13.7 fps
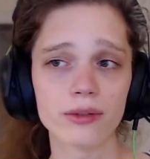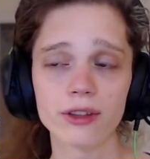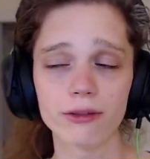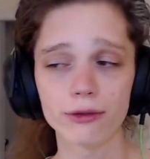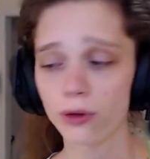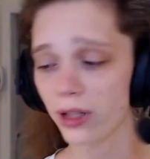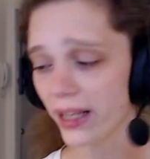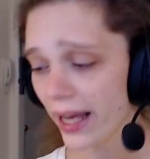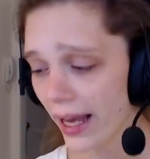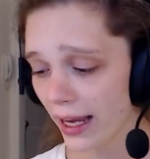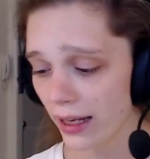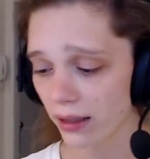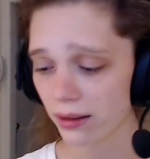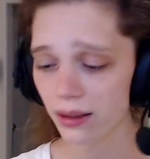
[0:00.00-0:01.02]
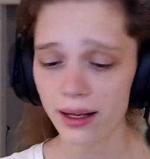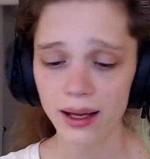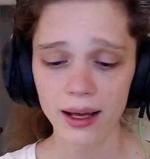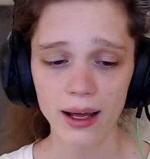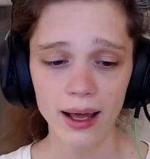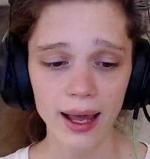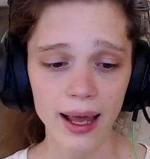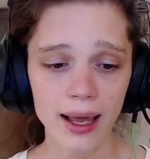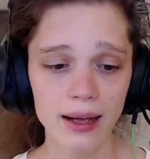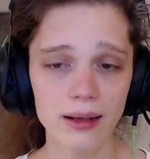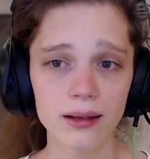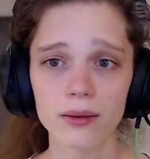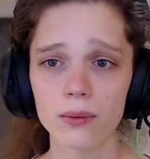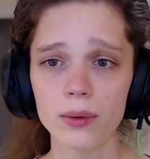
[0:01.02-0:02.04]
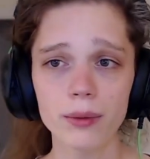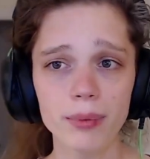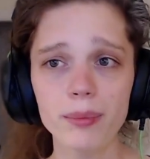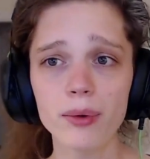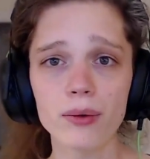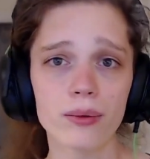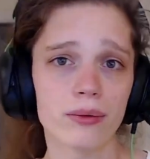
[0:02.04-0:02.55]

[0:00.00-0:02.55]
in 48. And what people